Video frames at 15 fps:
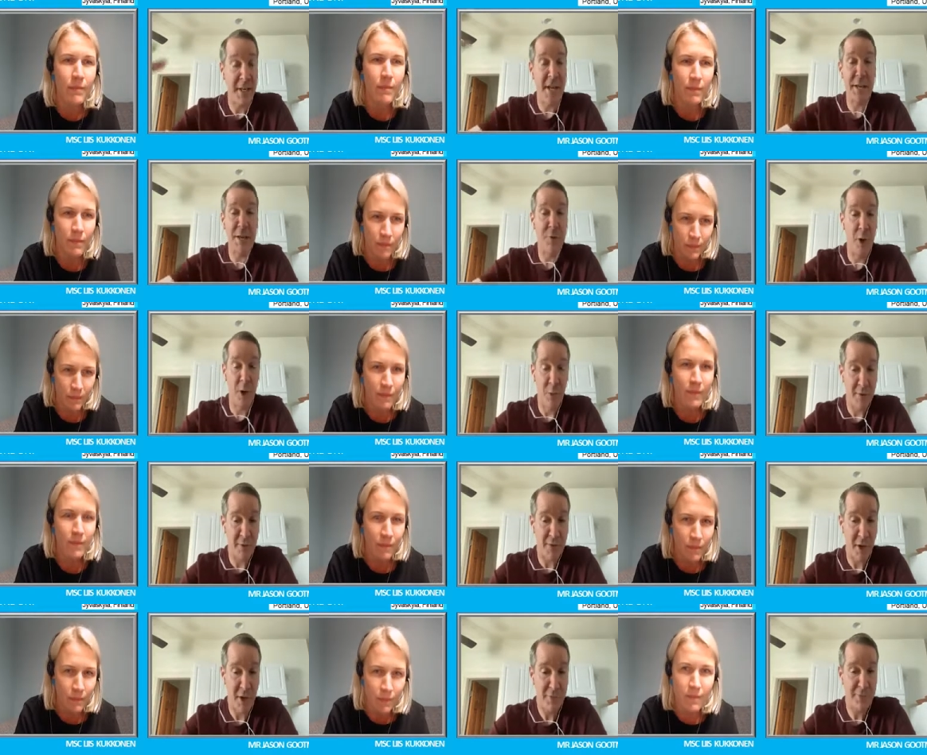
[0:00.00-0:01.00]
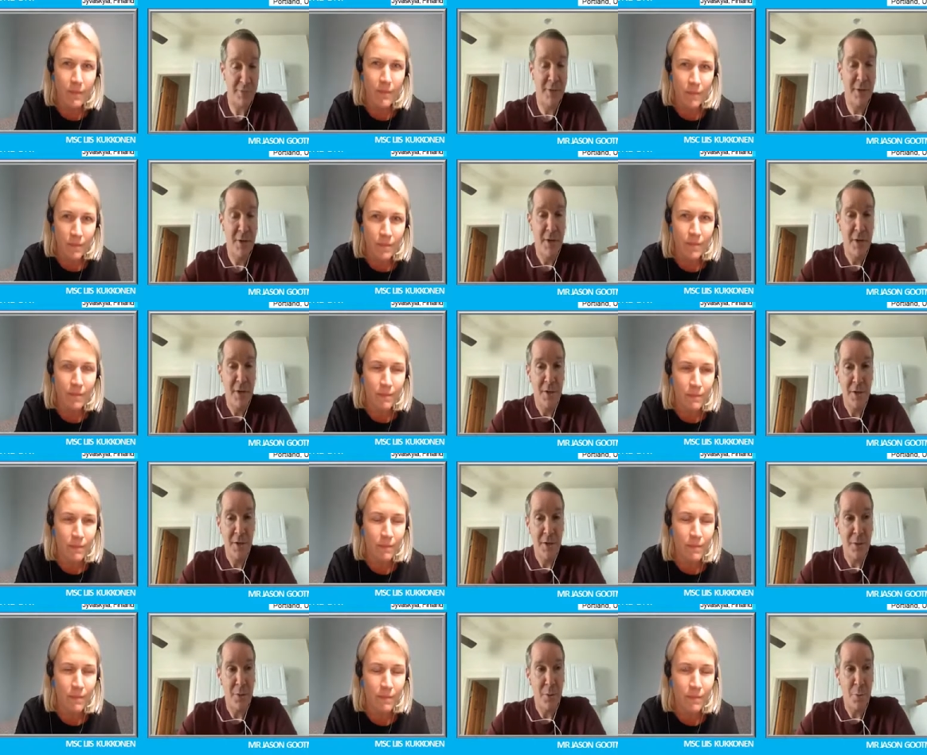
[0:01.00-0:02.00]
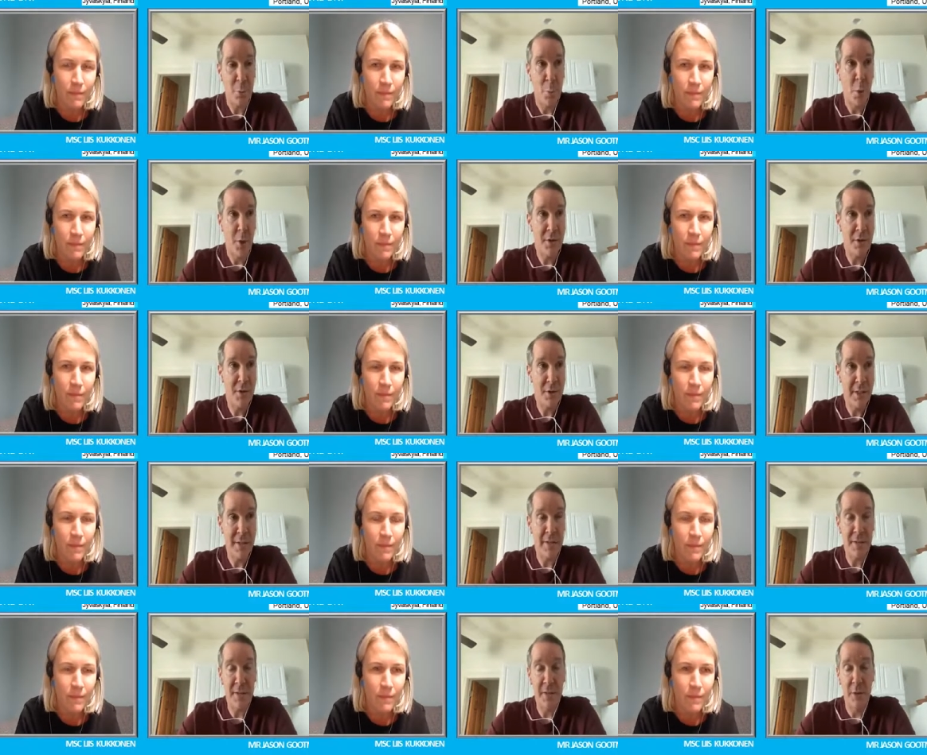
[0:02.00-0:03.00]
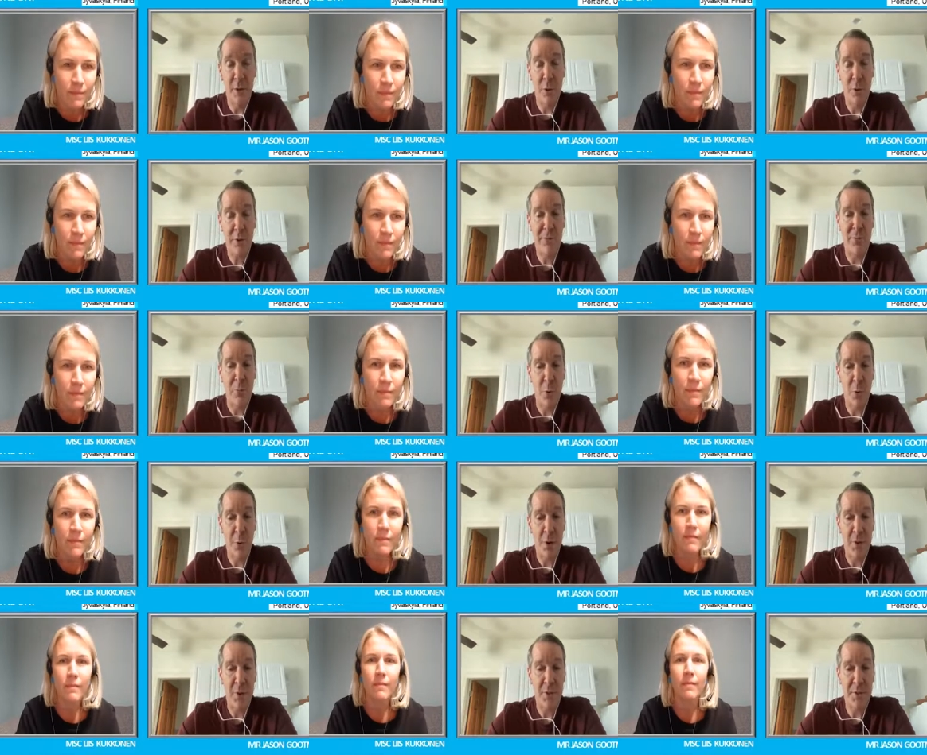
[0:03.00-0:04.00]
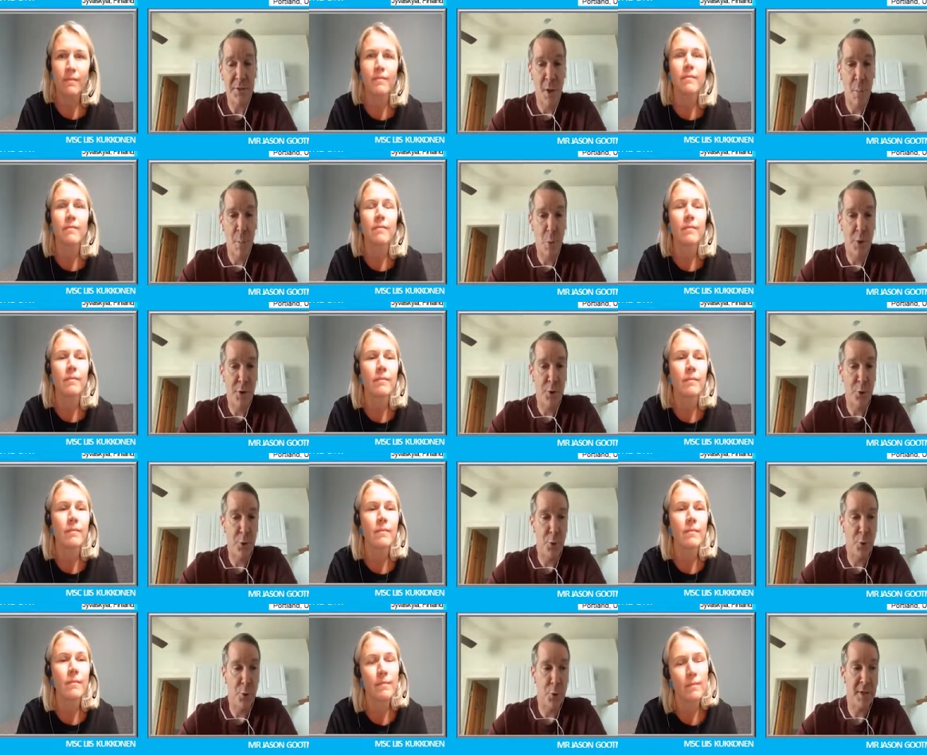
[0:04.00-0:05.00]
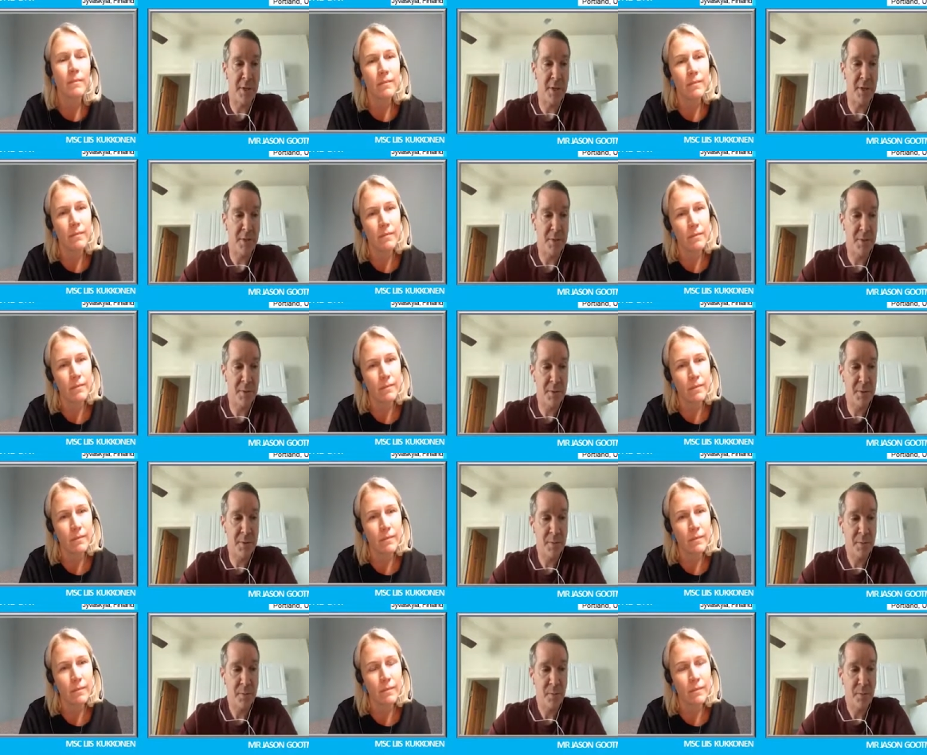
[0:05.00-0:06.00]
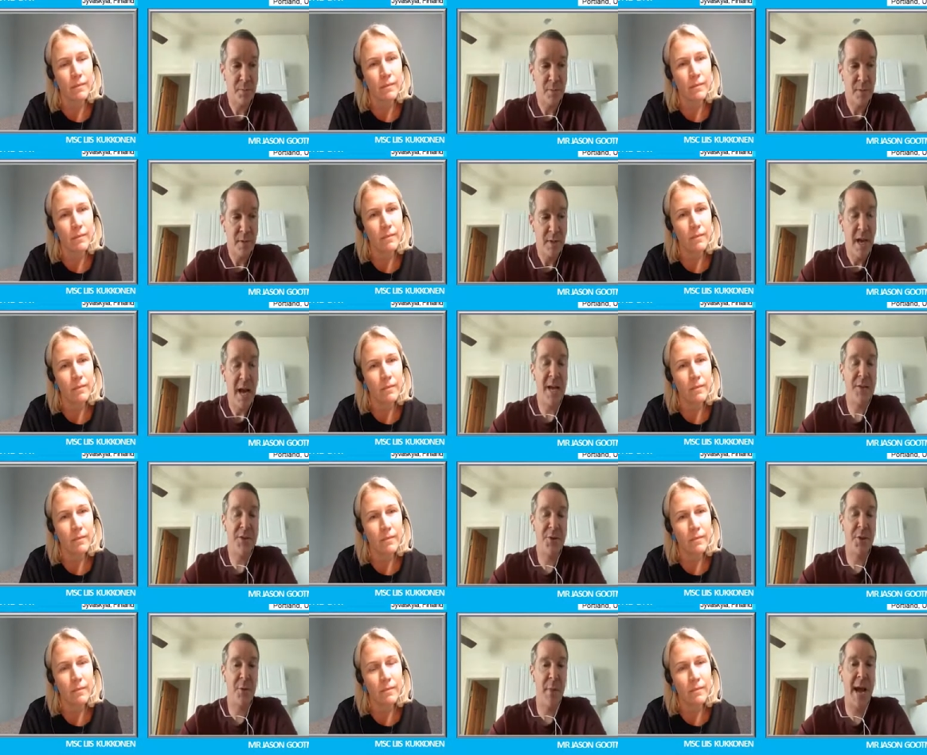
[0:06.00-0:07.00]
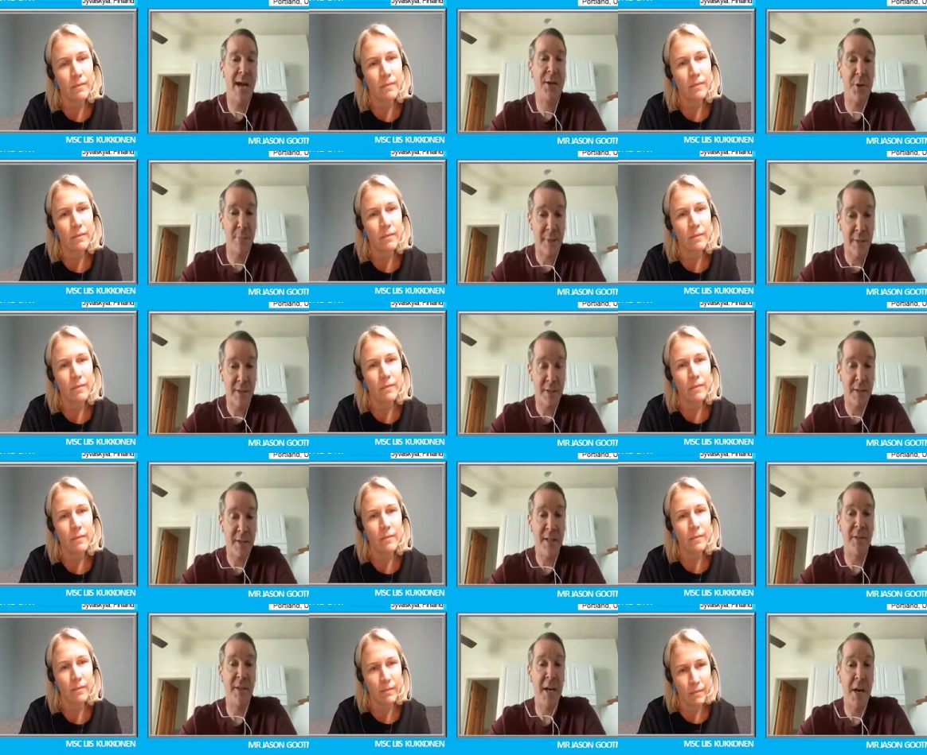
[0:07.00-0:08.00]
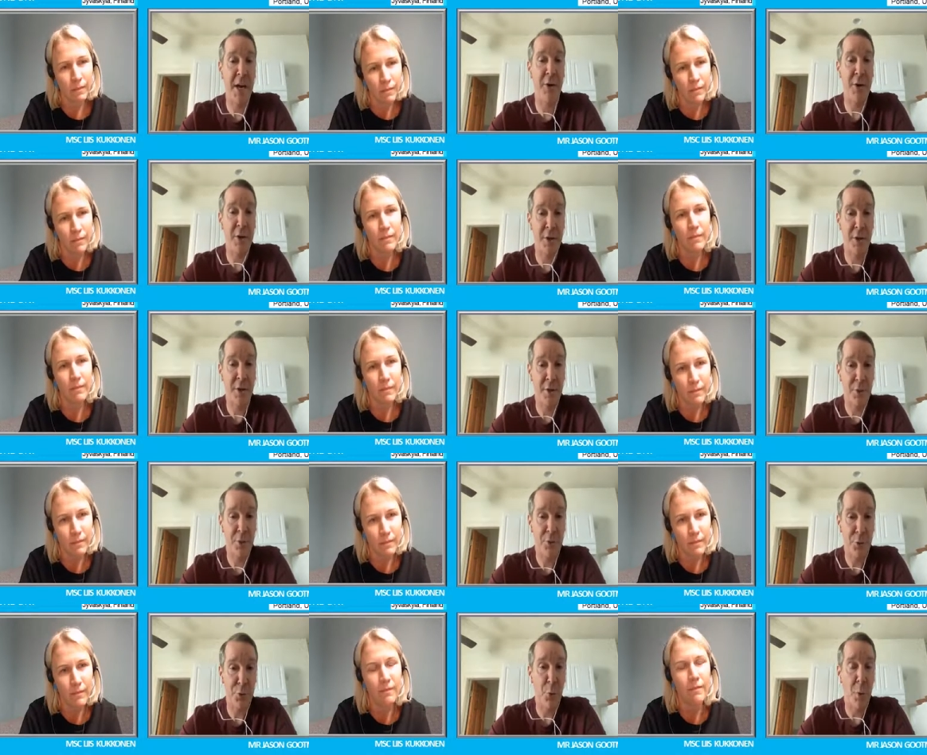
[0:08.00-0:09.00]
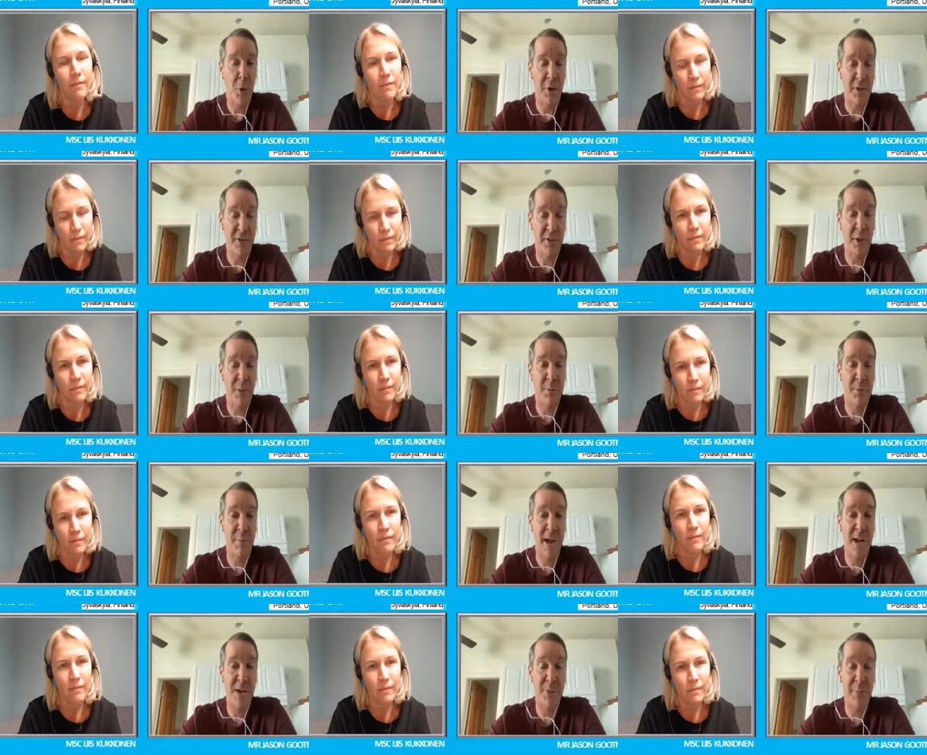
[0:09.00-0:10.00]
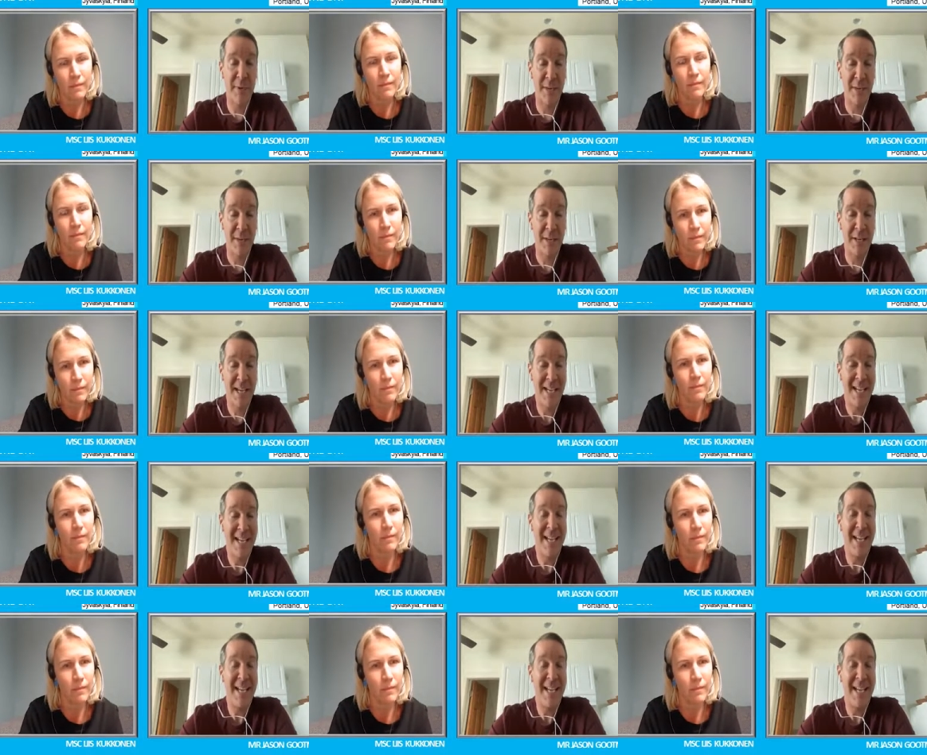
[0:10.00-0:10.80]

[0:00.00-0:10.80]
Speaker 1: any realm of life, mm-hmm. One neat thing to look for is someone who has some acumen in the area you want to develop some acumen in,